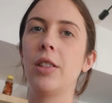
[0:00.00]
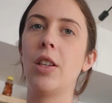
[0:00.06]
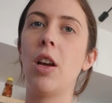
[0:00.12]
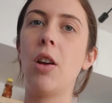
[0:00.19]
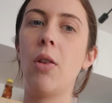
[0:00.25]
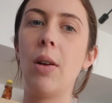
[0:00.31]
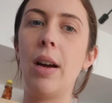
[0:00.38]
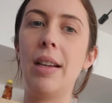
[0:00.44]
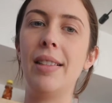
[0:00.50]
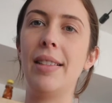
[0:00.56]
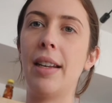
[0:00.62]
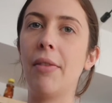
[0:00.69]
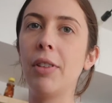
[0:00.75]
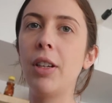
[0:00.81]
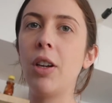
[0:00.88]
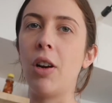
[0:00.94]
So it's
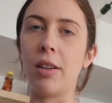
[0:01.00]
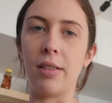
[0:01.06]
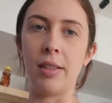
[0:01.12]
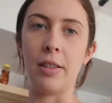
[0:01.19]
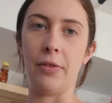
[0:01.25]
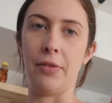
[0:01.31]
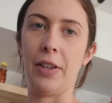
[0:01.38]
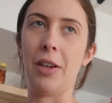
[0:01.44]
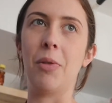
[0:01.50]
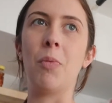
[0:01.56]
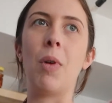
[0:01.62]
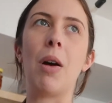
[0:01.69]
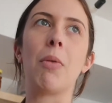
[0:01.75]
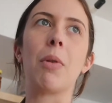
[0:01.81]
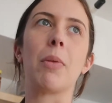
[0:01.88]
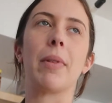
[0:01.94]
definitely hard to film
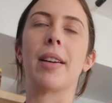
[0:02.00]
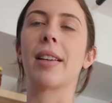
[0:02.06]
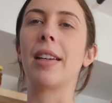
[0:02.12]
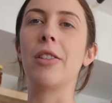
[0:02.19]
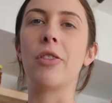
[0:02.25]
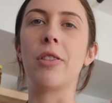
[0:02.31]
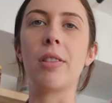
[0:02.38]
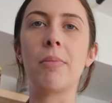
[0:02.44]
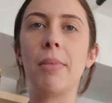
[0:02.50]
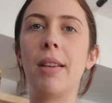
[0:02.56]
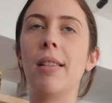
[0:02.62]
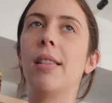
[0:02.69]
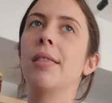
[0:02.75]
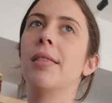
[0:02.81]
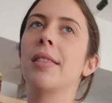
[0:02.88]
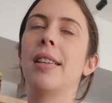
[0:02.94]
while we're working just
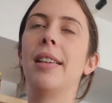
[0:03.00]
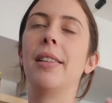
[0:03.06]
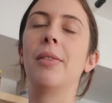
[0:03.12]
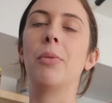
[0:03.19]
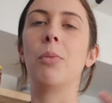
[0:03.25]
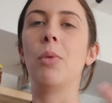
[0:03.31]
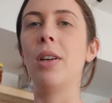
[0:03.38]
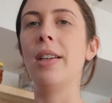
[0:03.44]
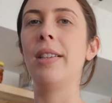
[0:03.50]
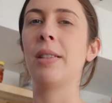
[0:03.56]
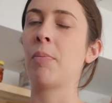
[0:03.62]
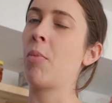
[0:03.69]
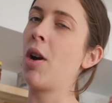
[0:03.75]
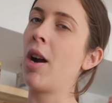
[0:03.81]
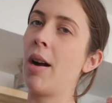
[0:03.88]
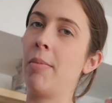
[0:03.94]
because like one,
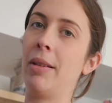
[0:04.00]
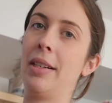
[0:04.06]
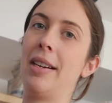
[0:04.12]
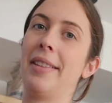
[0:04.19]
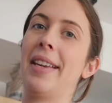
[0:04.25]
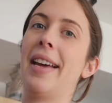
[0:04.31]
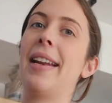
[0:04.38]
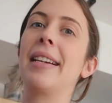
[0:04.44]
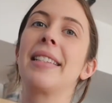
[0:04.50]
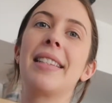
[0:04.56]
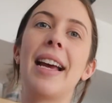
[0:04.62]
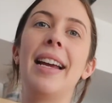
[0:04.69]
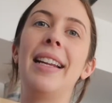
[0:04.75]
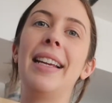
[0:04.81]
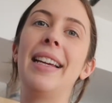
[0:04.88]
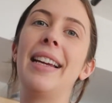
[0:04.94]
probably not that
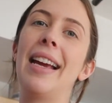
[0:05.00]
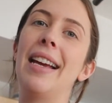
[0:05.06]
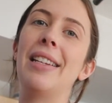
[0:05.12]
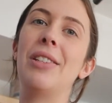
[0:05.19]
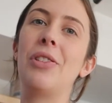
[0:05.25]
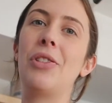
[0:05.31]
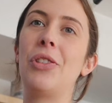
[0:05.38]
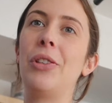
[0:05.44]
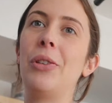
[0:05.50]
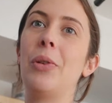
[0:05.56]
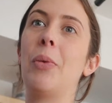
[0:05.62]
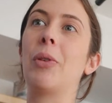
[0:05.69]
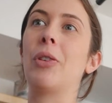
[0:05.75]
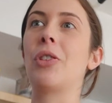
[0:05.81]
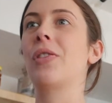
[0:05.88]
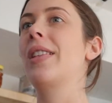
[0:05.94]
exciting and two,
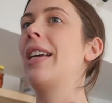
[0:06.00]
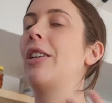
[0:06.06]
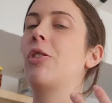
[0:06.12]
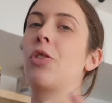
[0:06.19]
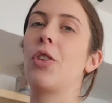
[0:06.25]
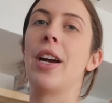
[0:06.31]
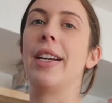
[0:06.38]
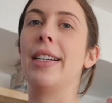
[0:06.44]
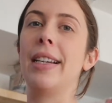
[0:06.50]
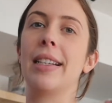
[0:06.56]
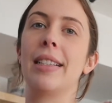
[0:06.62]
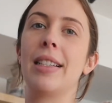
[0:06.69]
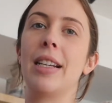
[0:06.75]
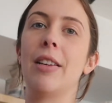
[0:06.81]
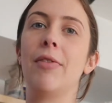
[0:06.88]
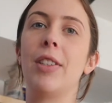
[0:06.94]
we're just like trying to
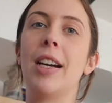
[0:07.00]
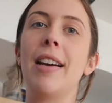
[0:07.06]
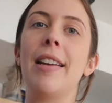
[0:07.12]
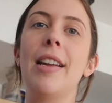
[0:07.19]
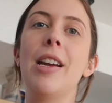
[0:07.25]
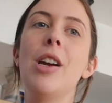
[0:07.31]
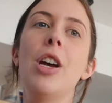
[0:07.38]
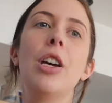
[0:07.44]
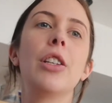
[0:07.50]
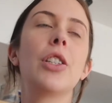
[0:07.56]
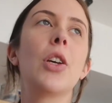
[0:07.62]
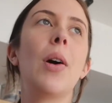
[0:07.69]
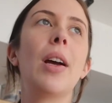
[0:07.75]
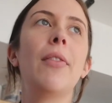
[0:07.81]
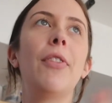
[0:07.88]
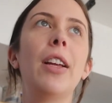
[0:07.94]
get stuff done.
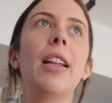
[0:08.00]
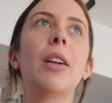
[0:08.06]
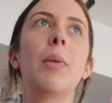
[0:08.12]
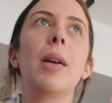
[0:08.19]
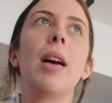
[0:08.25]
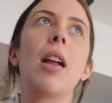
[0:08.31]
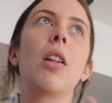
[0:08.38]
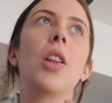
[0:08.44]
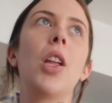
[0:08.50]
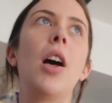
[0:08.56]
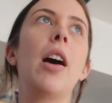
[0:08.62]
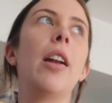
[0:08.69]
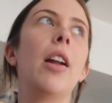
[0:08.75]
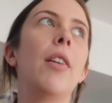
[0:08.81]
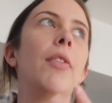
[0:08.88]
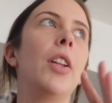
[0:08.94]
So I feel like we got a
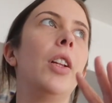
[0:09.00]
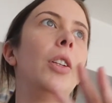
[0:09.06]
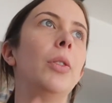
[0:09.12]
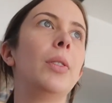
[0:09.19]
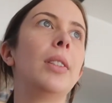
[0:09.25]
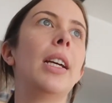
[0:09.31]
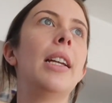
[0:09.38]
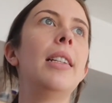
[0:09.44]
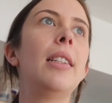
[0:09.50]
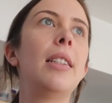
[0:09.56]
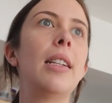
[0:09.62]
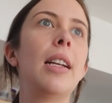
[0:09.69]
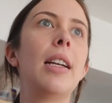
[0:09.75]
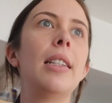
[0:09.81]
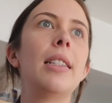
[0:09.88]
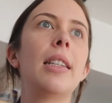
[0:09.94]
lot of the loose ends
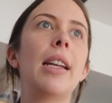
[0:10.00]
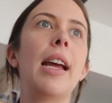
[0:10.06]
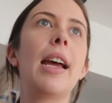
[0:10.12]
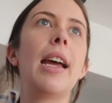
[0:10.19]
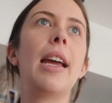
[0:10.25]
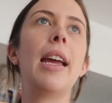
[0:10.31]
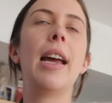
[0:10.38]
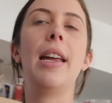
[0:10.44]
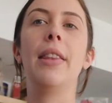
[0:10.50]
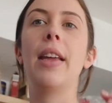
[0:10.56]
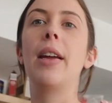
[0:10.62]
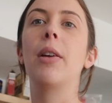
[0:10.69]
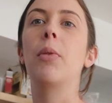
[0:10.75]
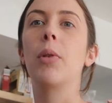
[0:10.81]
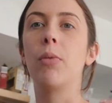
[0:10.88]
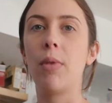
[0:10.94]
done today and
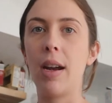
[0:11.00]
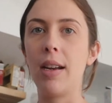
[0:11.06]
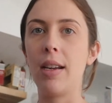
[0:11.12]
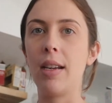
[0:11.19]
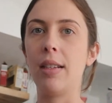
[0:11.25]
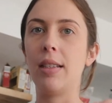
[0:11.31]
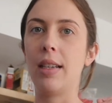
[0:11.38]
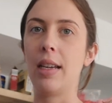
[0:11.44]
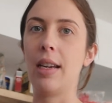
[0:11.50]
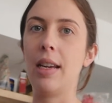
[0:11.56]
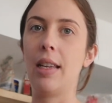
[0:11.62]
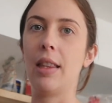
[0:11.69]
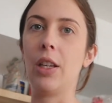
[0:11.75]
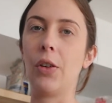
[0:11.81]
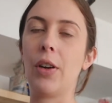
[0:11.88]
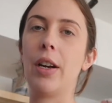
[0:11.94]
like we're ready to
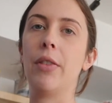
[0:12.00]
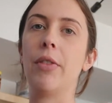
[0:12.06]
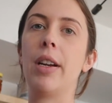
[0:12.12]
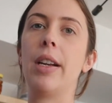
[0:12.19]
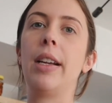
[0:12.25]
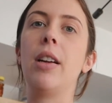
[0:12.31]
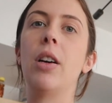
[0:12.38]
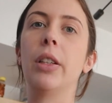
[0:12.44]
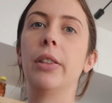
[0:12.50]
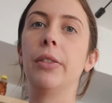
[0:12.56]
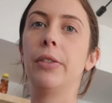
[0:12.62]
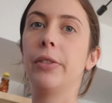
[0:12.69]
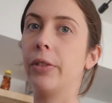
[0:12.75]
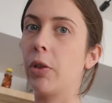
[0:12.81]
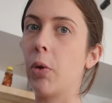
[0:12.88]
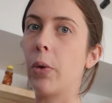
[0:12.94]
hit the ground running on the
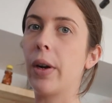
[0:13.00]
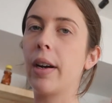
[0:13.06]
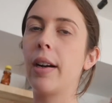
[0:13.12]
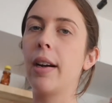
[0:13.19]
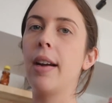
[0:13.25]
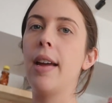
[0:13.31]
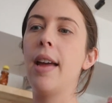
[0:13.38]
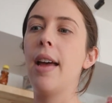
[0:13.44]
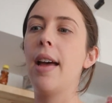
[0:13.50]
floor.